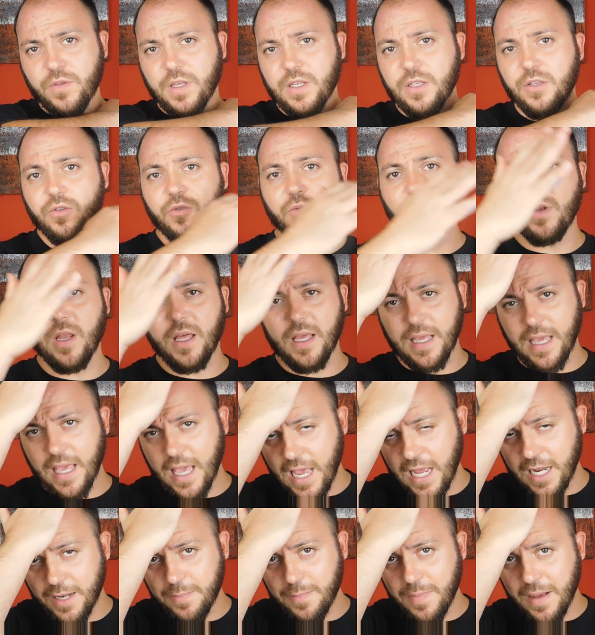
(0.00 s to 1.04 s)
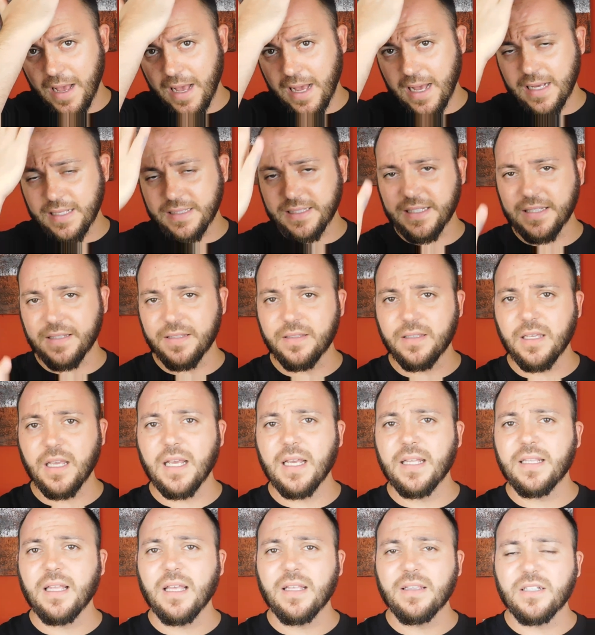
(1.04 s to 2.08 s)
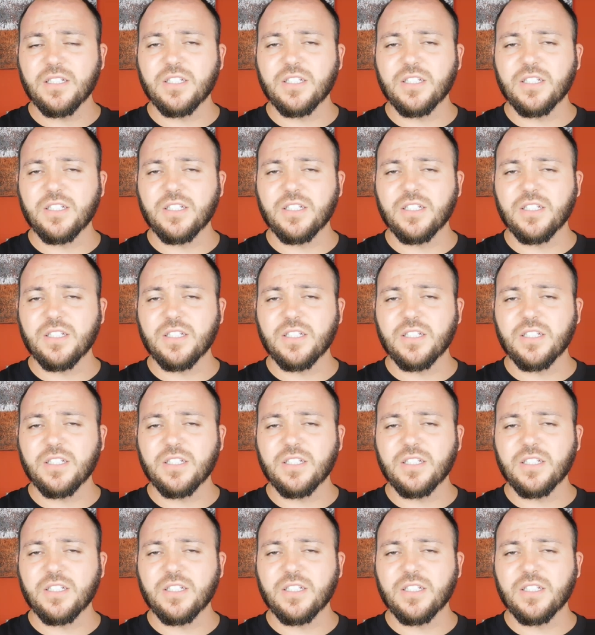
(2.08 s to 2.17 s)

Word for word: they do like headbutts, and it